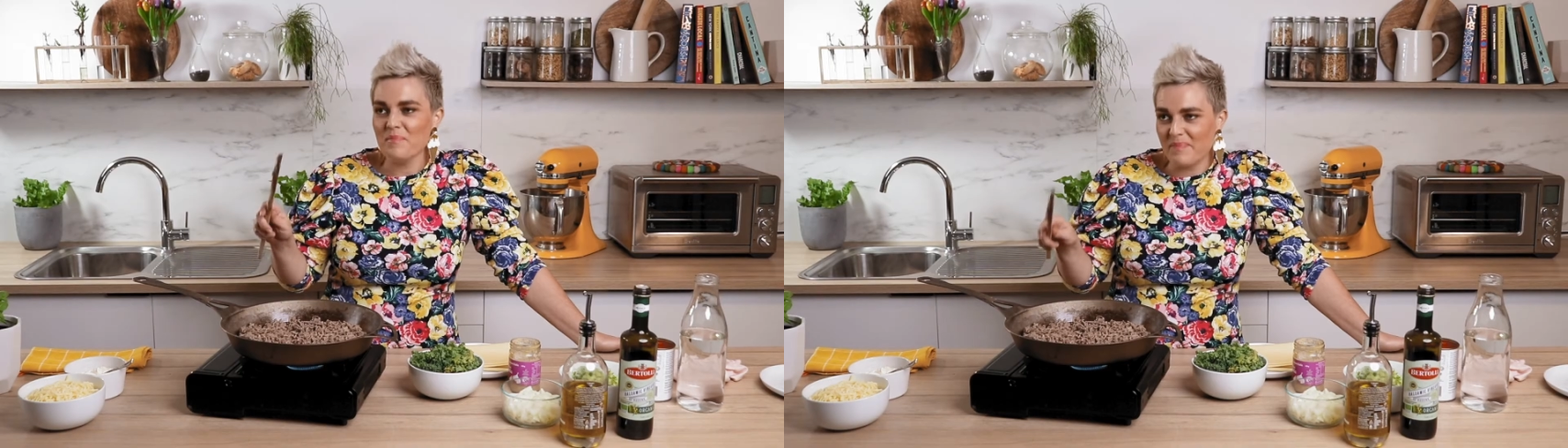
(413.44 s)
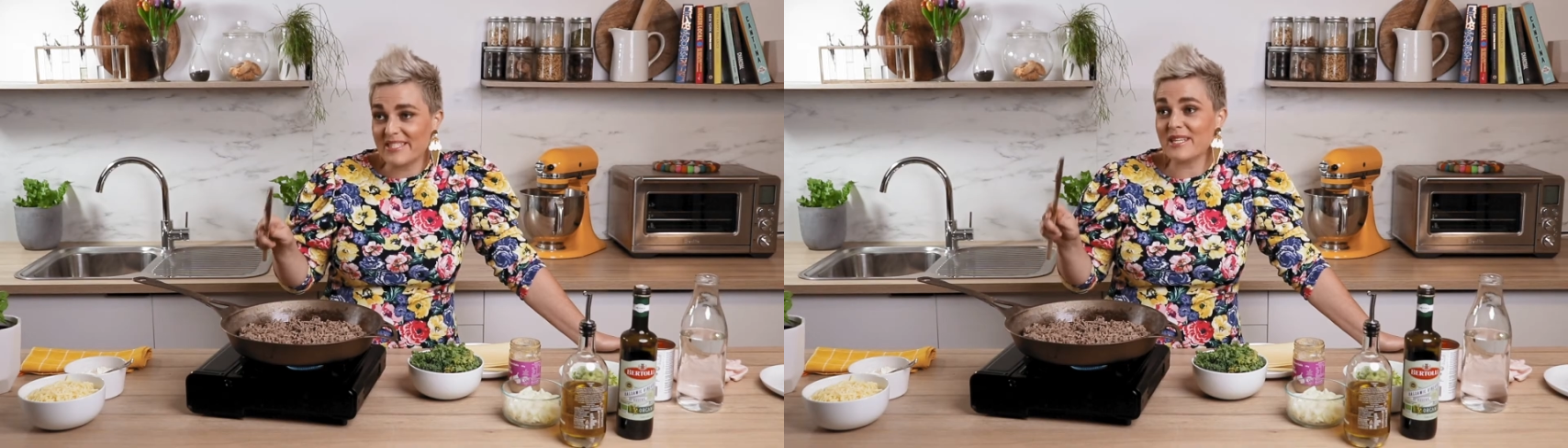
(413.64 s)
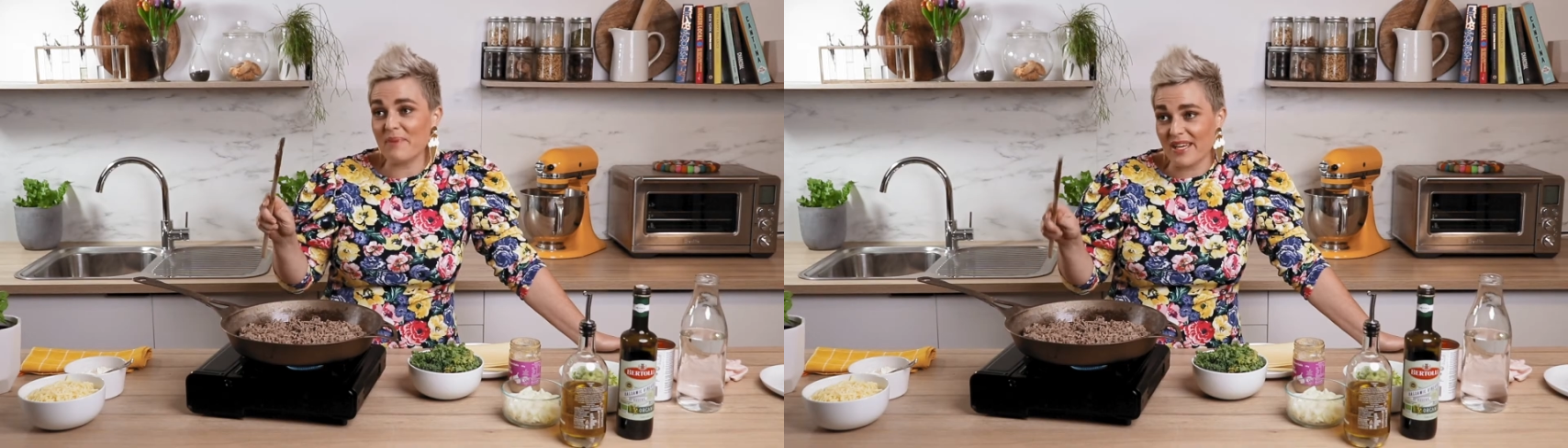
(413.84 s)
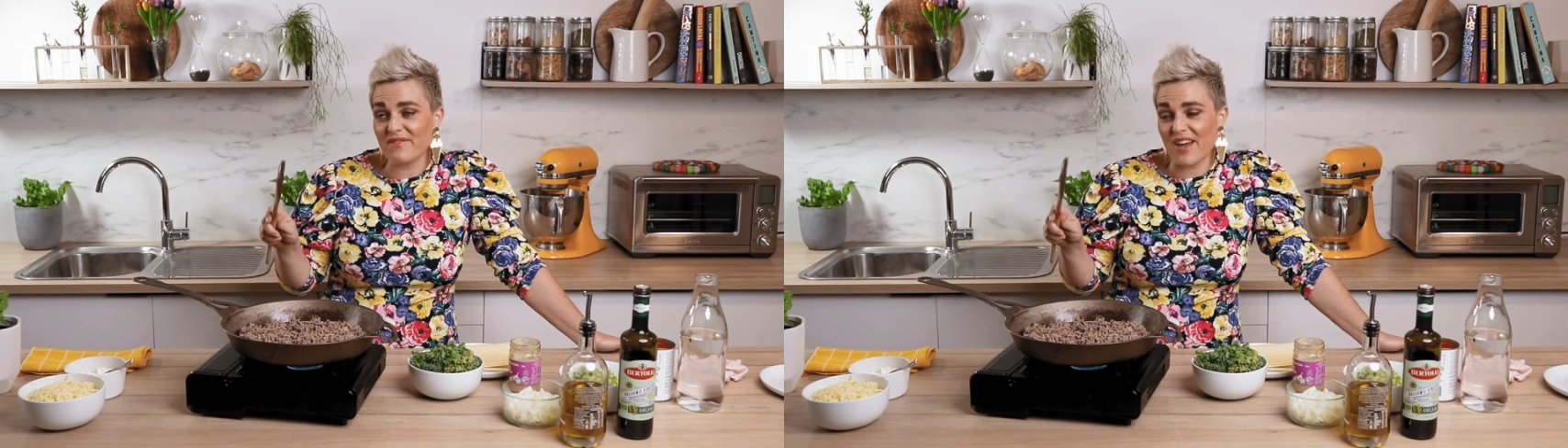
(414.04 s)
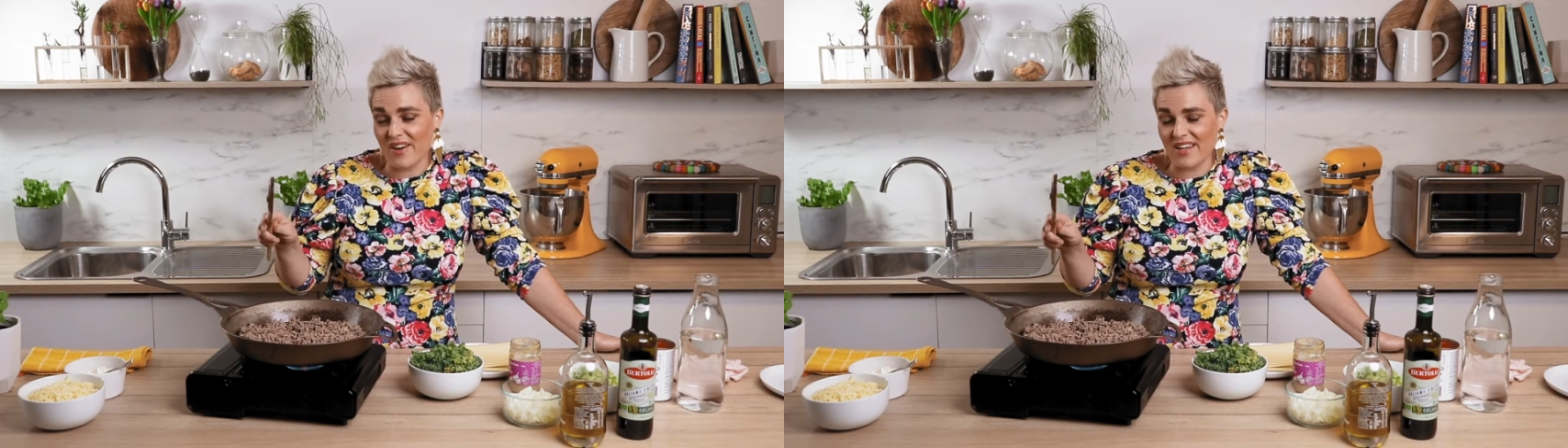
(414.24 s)
But to be
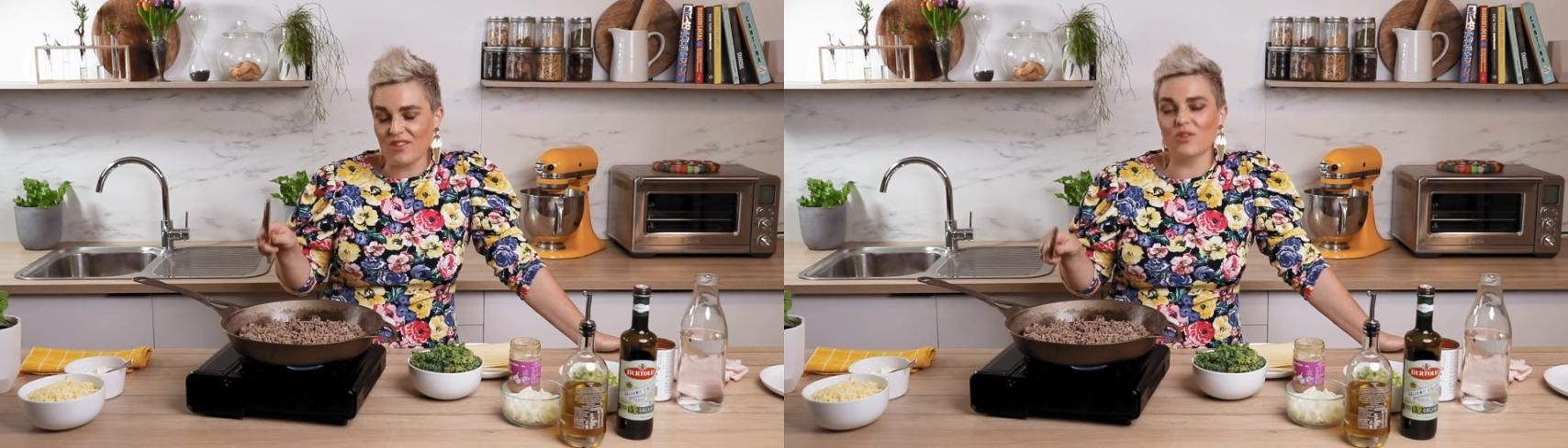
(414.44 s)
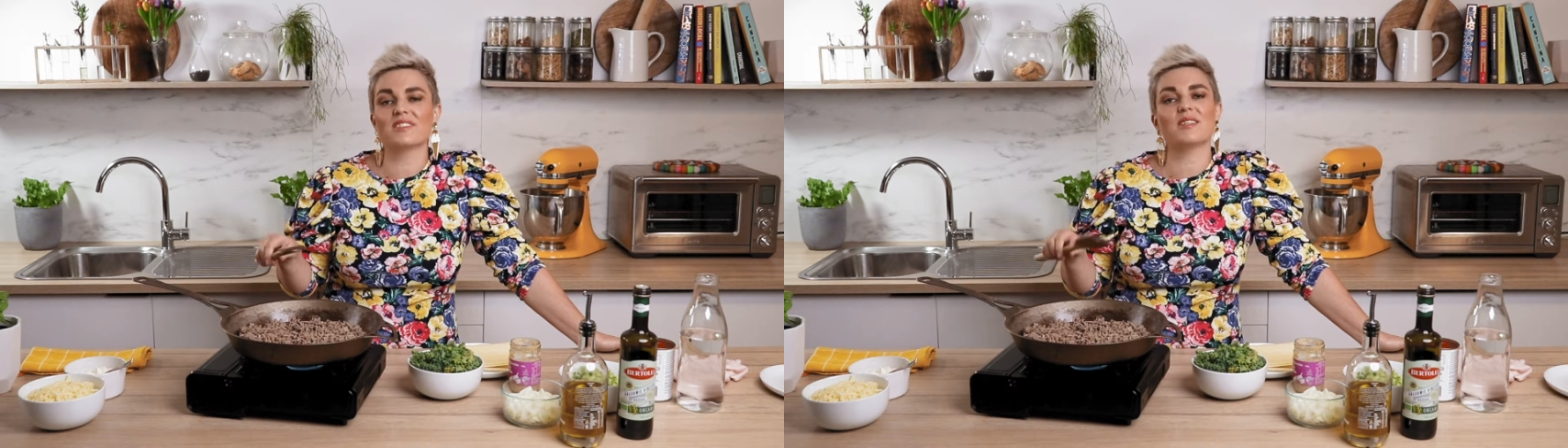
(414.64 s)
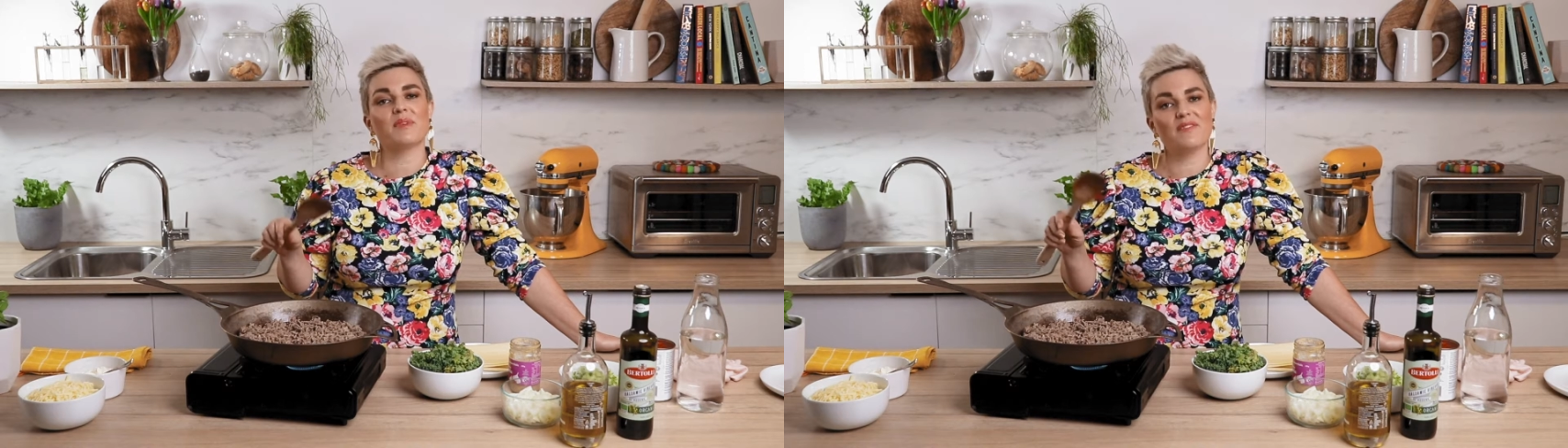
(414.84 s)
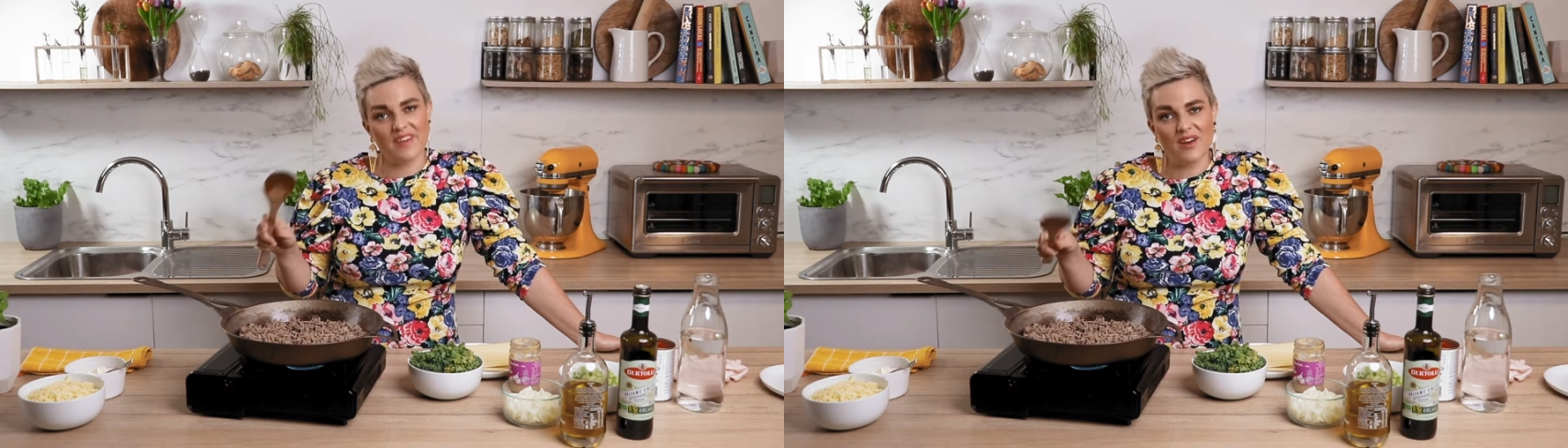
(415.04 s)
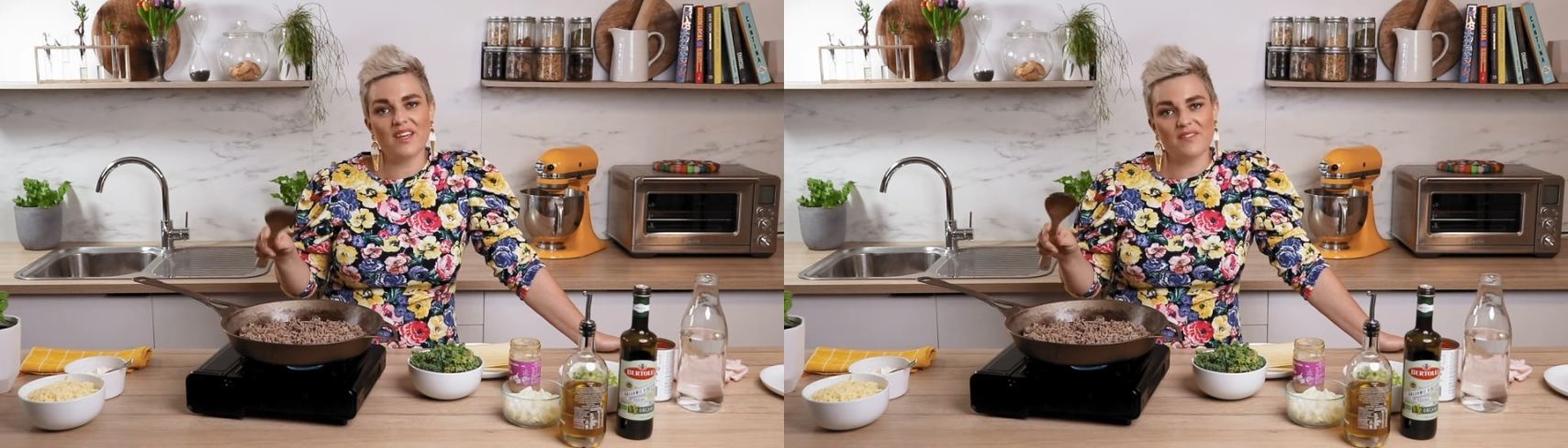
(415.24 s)
very
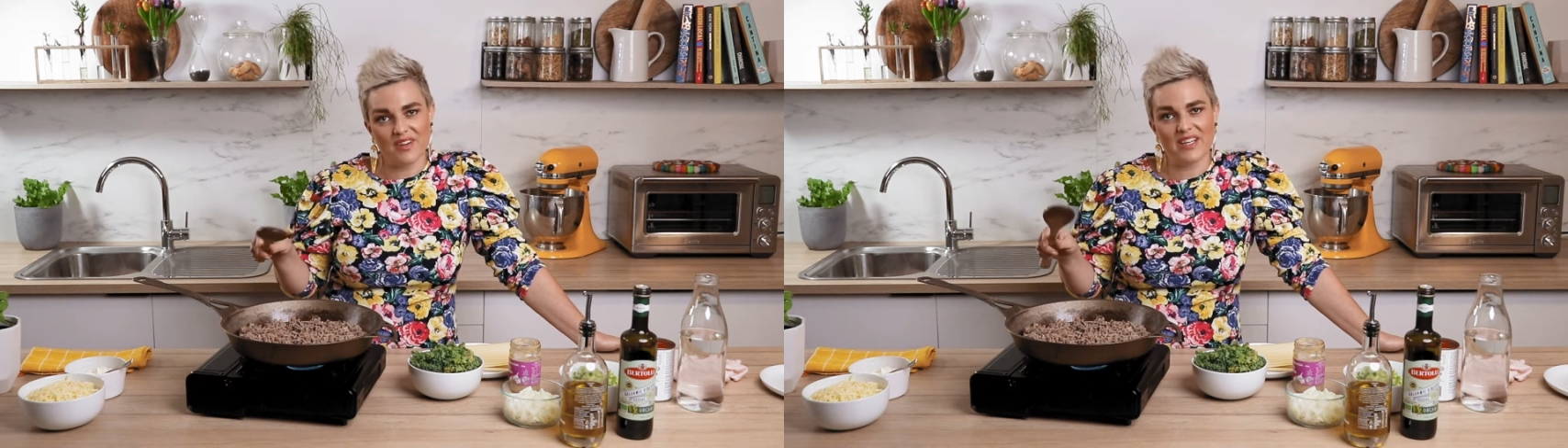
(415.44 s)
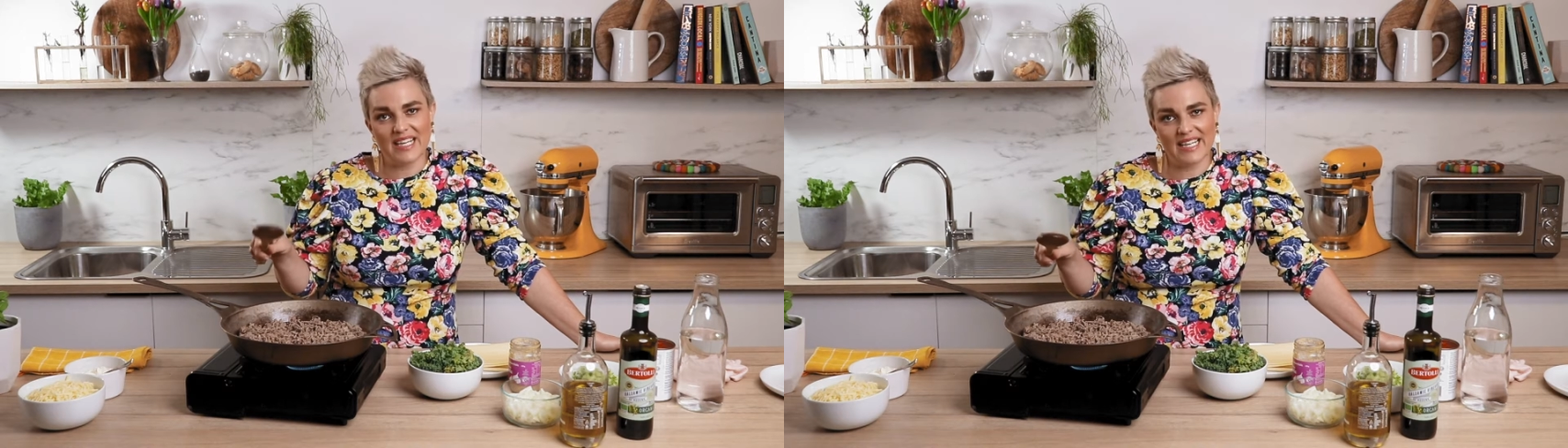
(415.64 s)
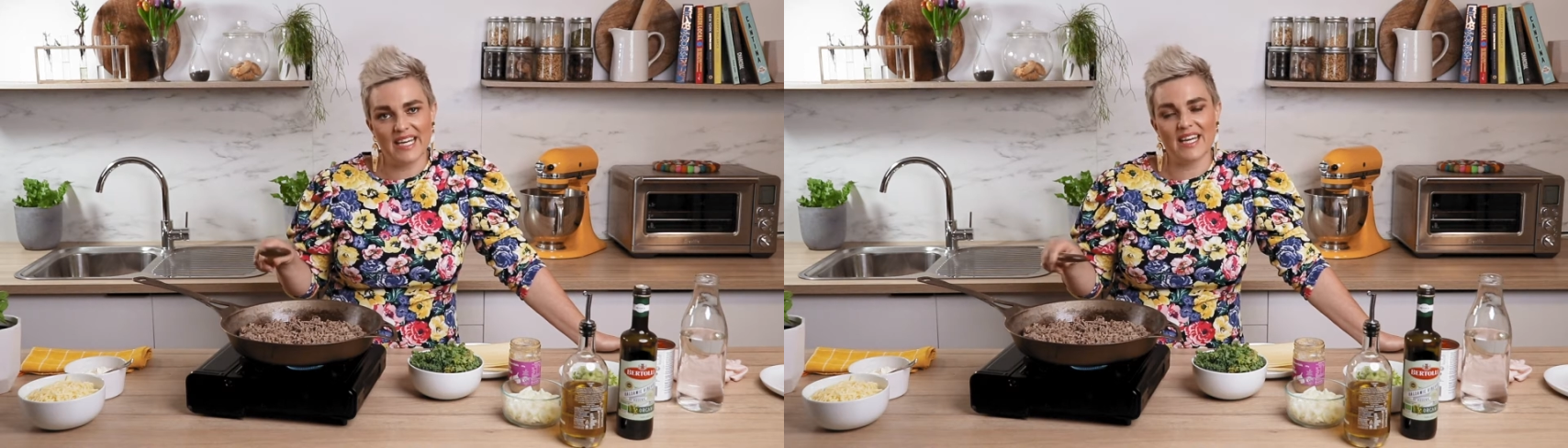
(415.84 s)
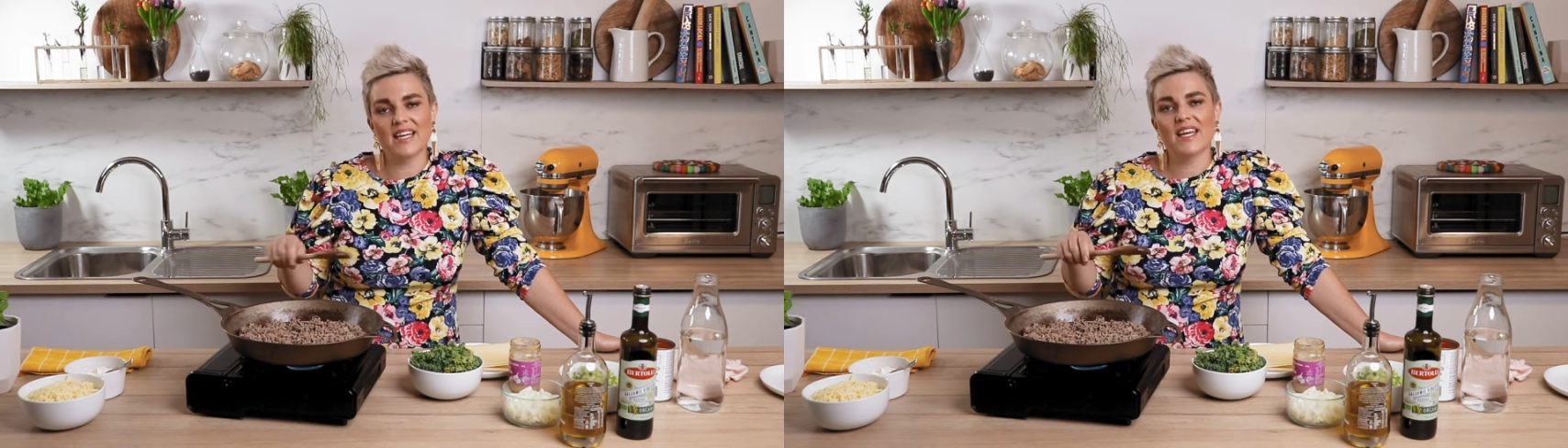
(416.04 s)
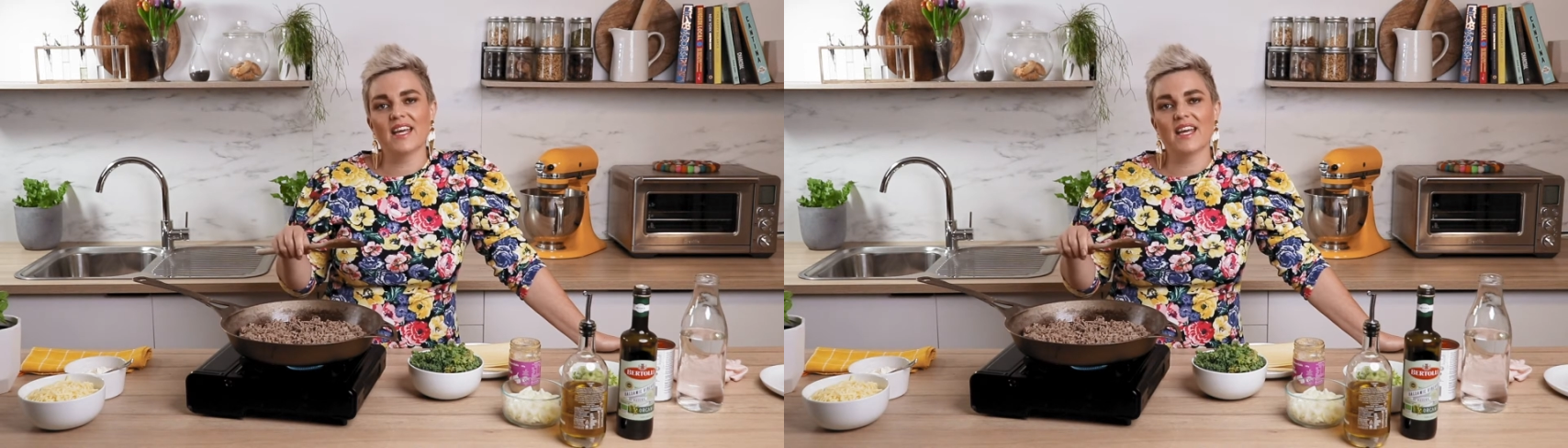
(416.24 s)
clear,